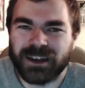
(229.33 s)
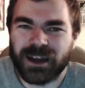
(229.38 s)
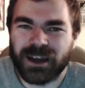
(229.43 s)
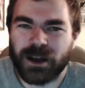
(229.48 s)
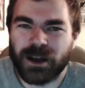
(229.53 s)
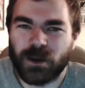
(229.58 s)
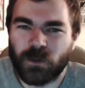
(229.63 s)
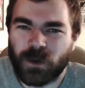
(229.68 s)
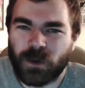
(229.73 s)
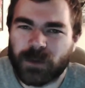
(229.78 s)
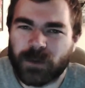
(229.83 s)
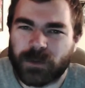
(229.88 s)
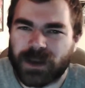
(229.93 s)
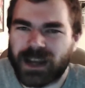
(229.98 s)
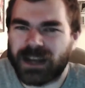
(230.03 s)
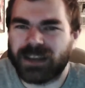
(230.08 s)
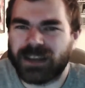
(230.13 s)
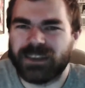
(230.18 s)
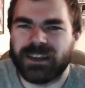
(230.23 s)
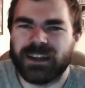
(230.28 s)
win it
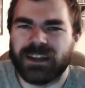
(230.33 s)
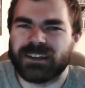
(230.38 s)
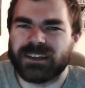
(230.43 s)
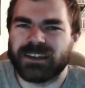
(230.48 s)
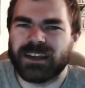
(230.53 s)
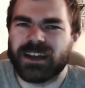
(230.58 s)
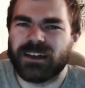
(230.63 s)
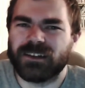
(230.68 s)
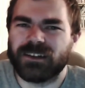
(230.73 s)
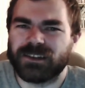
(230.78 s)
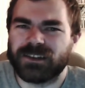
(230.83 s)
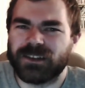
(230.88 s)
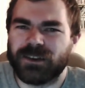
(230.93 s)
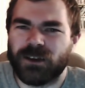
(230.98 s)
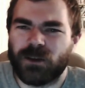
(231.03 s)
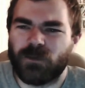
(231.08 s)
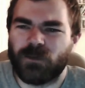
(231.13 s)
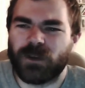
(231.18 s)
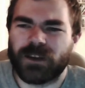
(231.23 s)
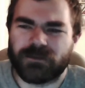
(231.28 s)
back, and then at
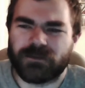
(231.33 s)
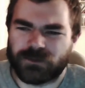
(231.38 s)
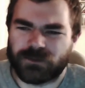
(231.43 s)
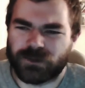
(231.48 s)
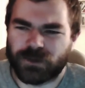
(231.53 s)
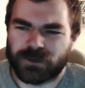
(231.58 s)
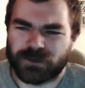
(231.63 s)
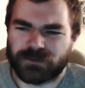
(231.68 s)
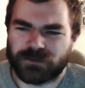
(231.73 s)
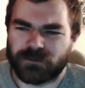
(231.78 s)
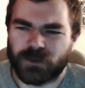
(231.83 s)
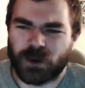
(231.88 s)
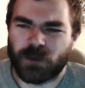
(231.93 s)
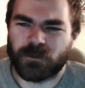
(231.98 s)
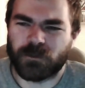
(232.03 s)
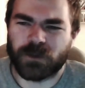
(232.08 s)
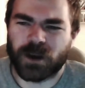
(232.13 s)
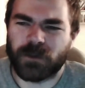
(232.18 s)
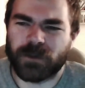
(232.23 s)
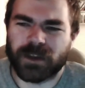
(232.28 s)
TLC or whatever shows
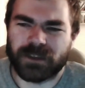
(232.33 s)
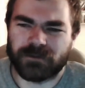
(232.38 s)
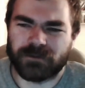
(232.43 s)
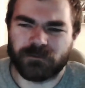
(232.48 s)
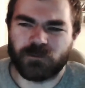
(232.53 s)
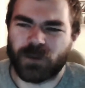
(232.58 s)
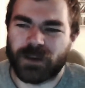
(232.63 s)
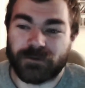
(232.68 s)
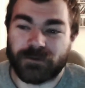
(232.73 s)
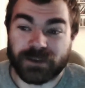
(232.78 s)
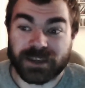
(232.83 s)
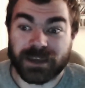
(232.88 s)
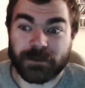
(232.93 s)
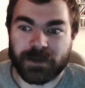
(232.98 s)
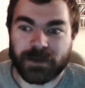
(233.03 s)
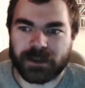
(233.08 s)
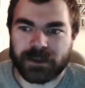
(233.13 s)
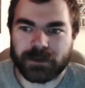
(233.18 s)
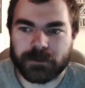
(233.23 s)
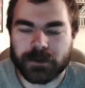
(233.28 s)
upcoming, whatever
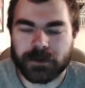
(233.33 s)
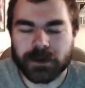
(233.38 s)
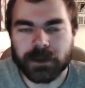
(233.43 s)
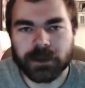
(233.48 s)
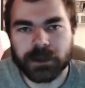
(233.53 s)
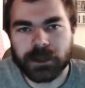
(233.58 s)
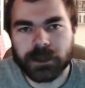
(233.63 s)
gimmick